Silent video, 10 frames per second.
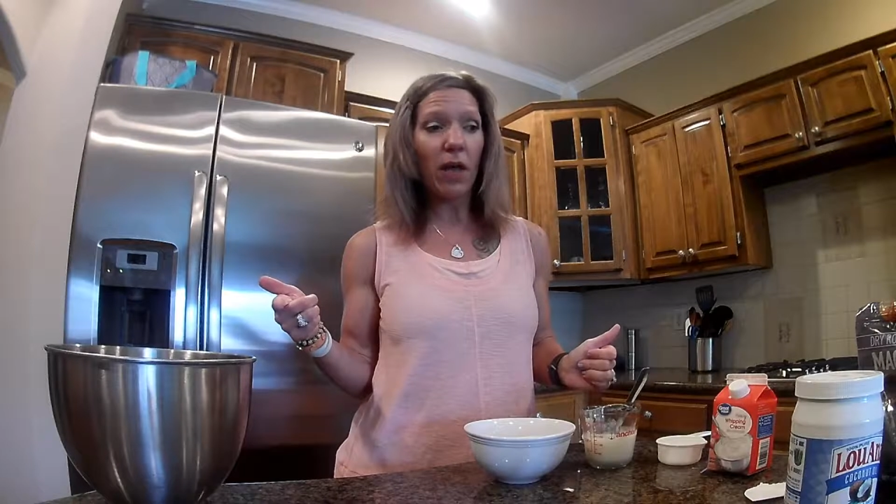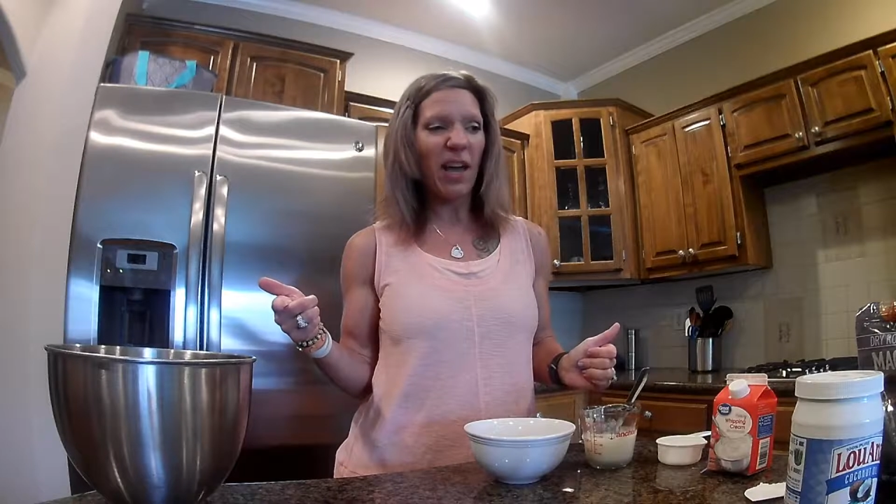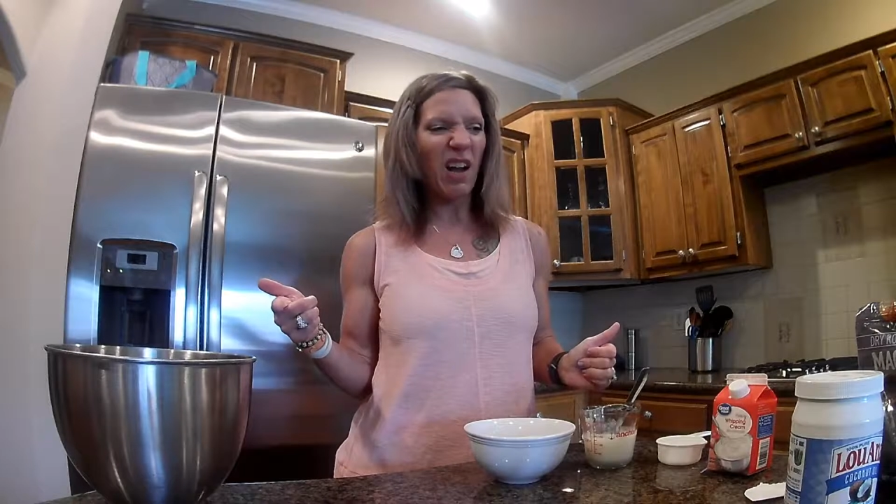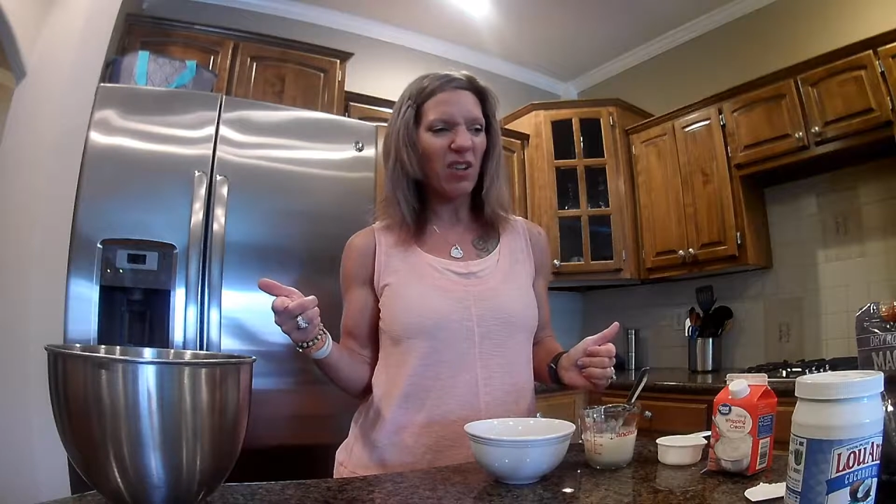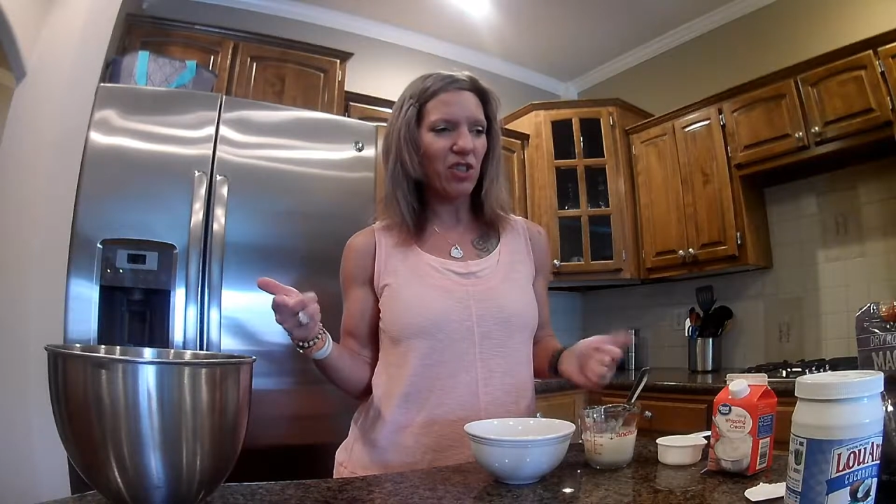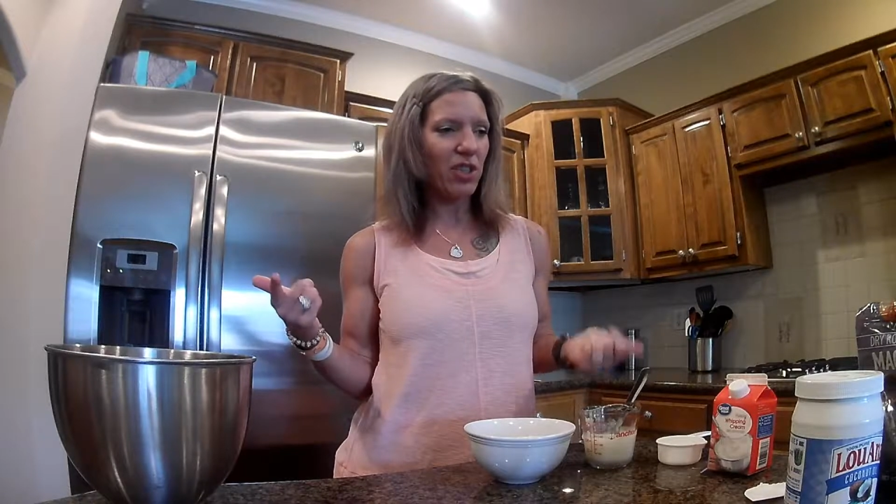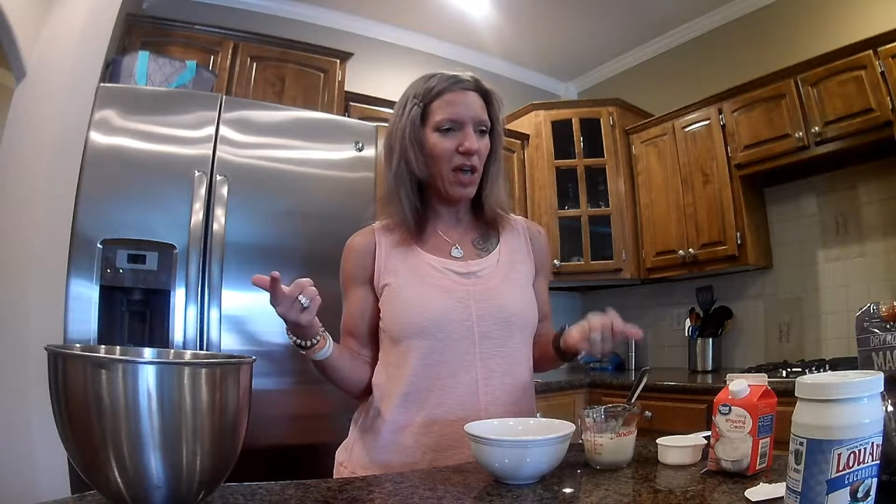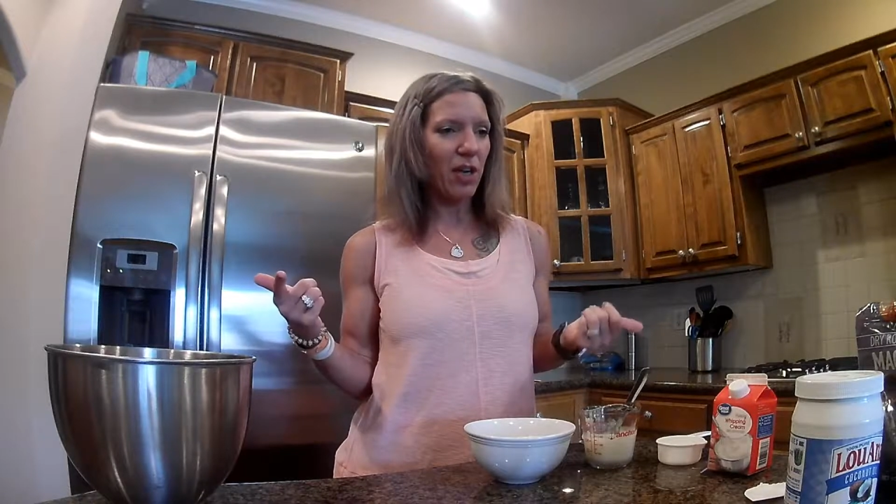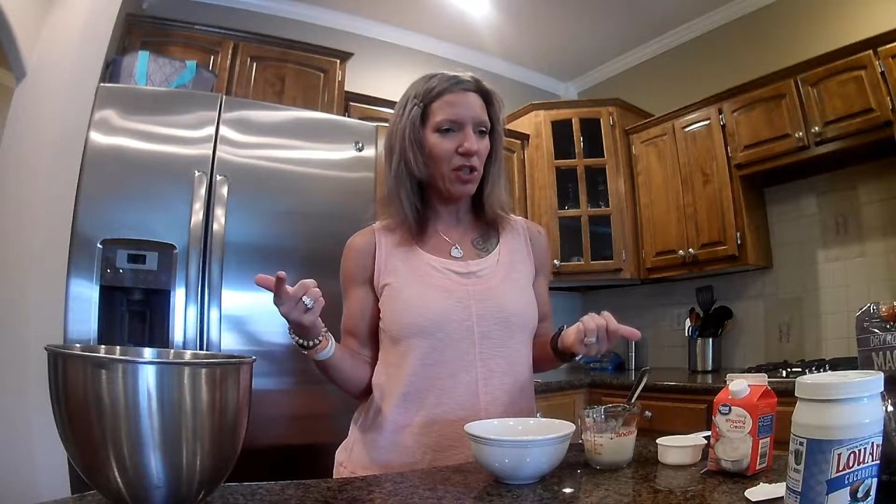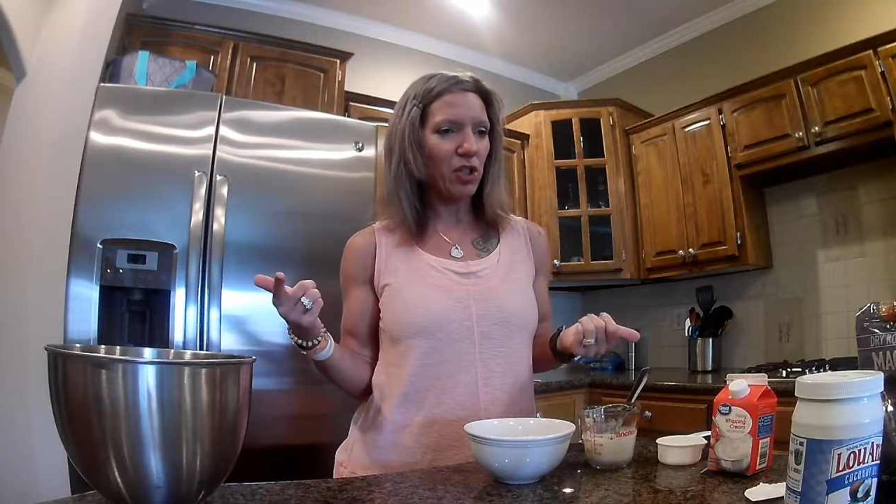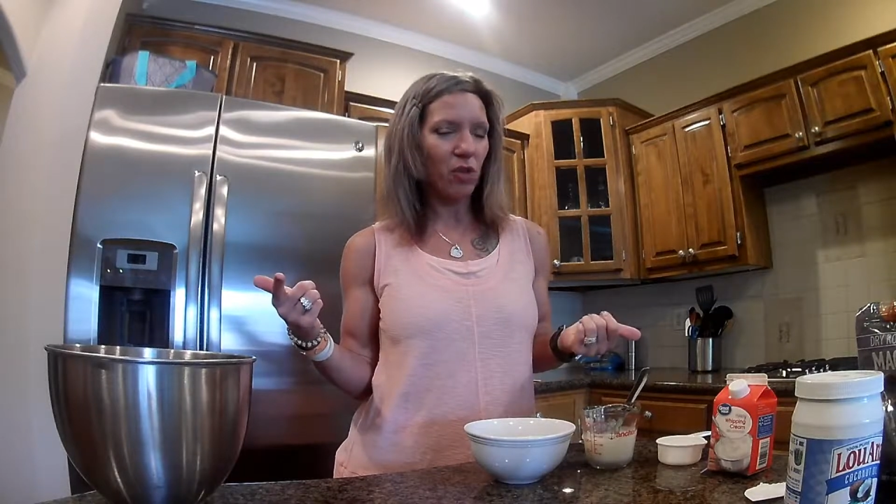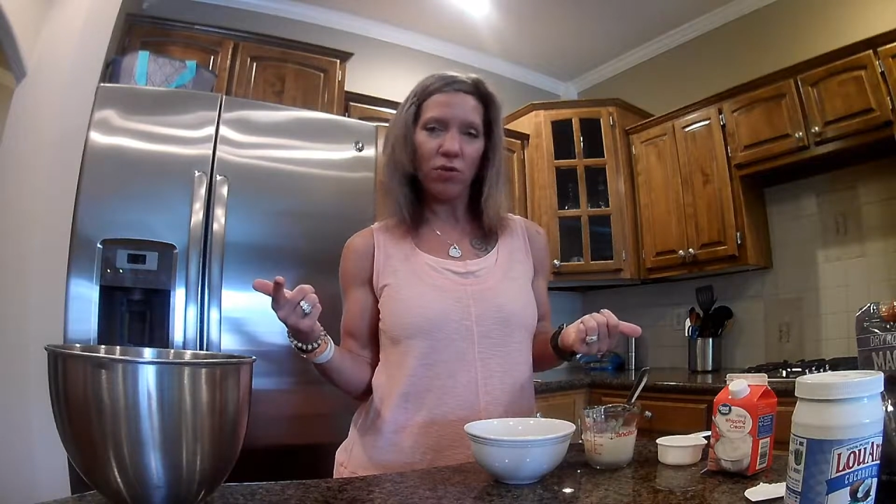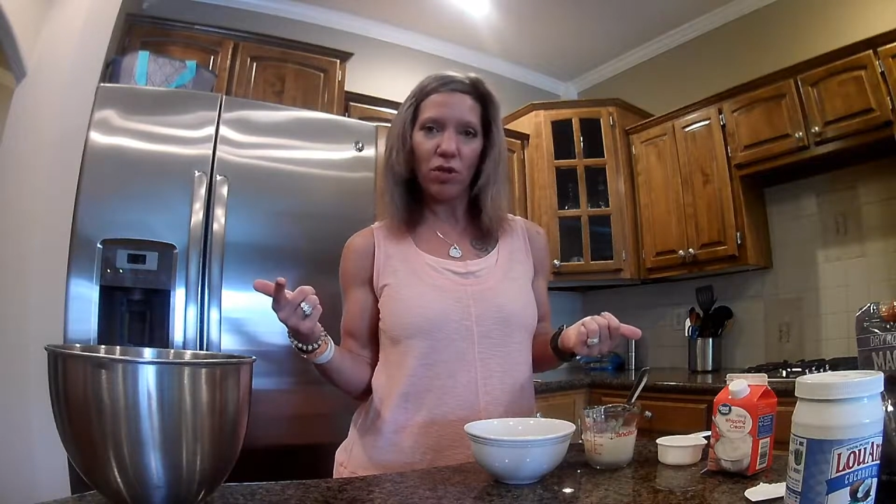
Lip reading: and I'll just kind of show